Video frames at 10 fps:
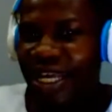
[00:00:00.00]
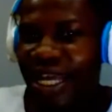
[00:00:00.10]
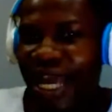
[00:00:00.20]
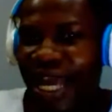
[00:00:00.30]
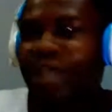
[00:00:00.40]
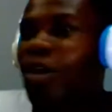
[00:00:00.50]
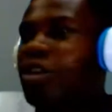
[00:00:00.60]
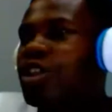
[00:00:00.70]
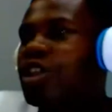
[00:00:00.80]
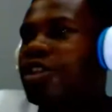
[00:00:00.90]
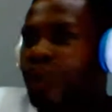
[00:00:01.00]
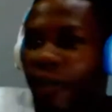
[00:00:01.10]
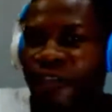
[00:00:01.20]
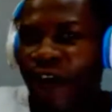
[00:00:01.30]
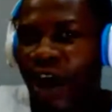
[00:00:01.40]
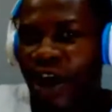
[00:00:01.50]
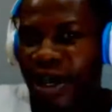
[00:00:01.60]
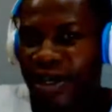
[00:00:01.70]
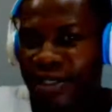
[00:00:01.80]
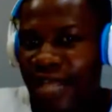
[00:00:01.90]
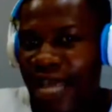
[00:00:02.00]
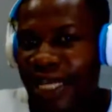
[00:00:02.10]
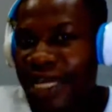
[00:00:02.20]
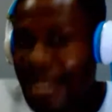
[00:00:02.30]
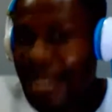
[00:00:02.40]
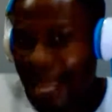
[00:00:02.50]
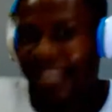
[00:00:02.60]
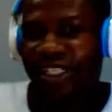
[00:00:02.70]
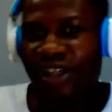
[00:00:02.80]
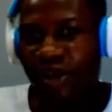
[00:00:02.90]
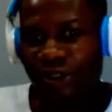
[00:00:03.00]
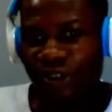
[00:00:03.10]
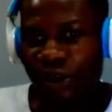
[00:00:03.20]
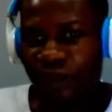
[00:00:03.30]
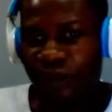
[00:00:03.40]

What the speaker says: I don't suffer like a Nigerian would suffer.